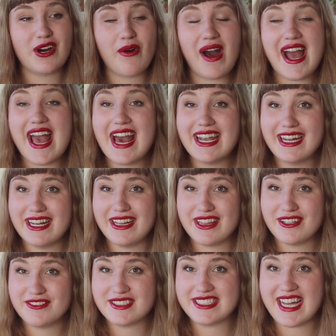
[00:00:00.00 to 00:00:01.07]
So I
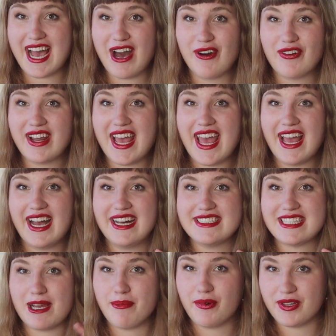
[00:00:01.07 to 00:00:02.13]
edited those down,
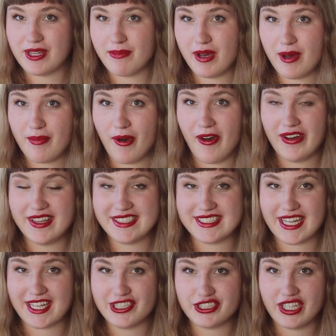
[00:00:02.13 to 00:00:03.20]
and I put them up on the
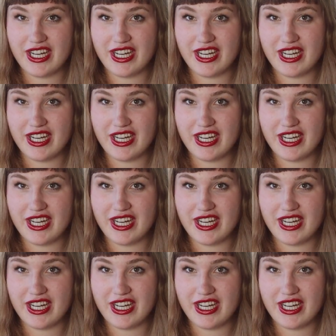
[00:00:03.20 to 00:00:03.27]
second